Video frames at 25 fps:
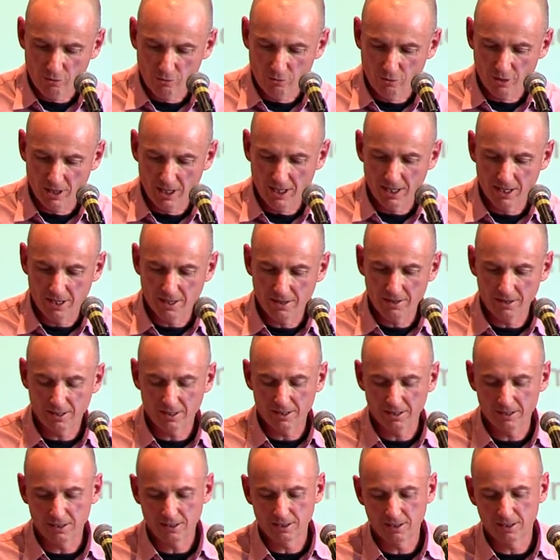Really, I
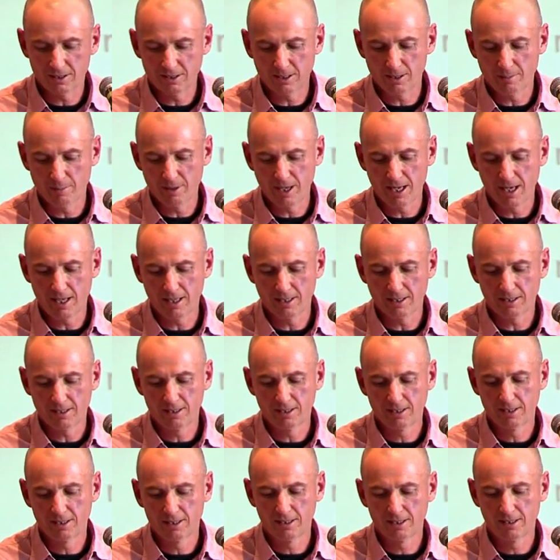think this is about